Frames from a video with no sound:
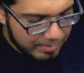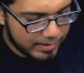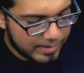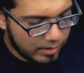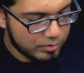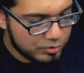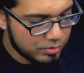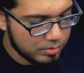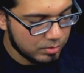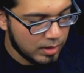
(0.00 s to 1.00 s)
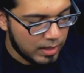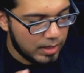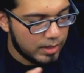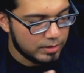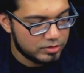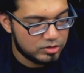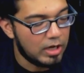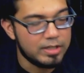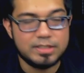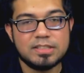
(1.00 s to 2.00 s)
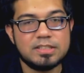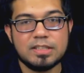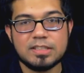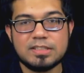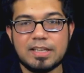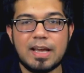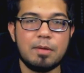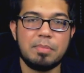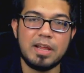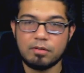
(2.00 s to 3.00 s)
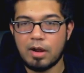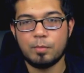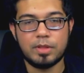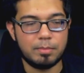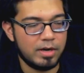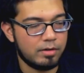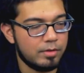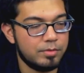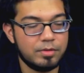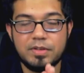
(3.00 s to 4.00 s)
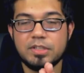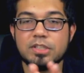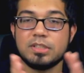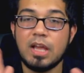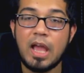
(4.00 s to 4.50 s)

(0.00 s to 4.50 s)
get on to start testing this thing out, playing around with it, playing around with the features.